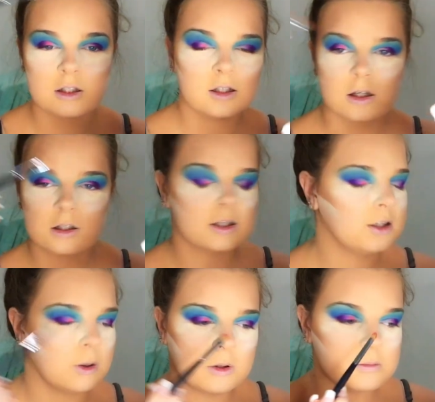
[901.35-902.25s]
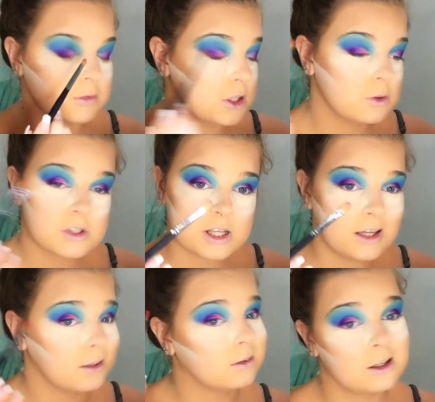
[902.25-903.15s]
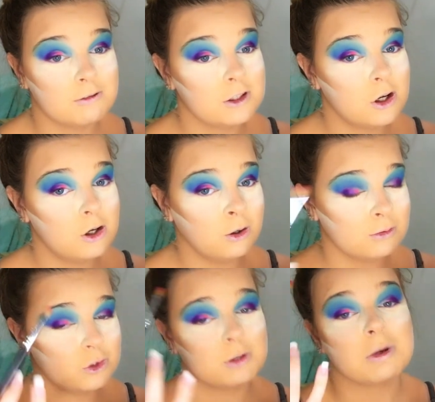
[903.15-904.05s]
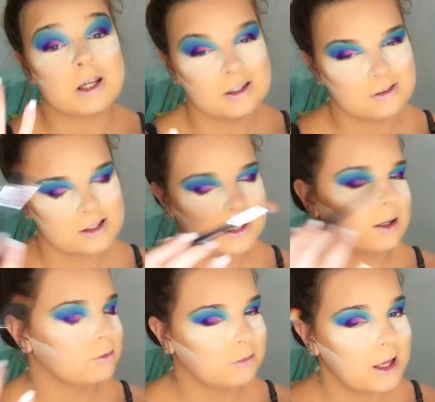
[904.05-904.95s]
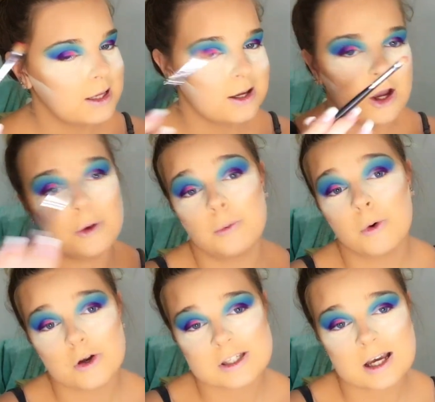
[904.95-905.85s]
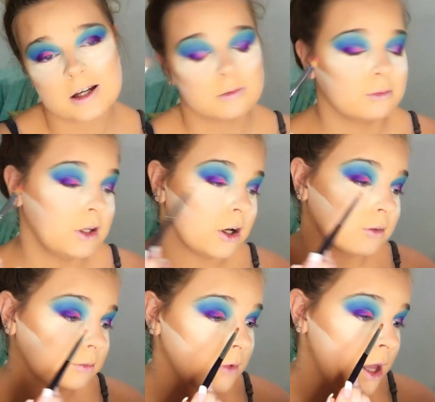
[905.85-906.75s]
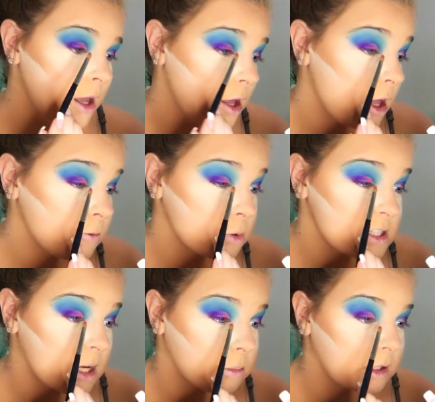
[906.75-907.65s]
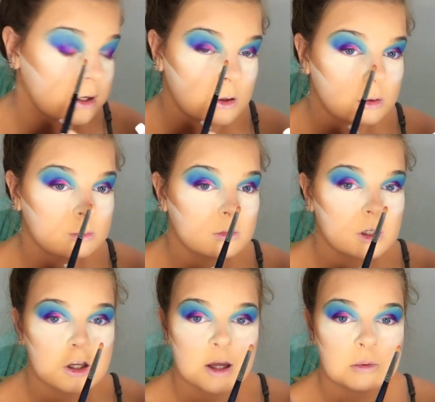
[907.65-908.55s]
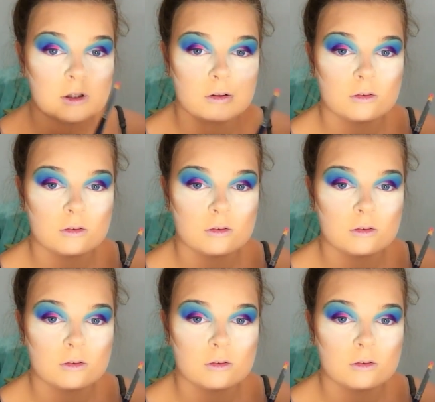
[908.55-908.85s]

You know what I'm, you'll see it. If you don't know what I'm talking about, you'll see. There you go, works out, you know. Everyone's happy, I hope. Are you happy?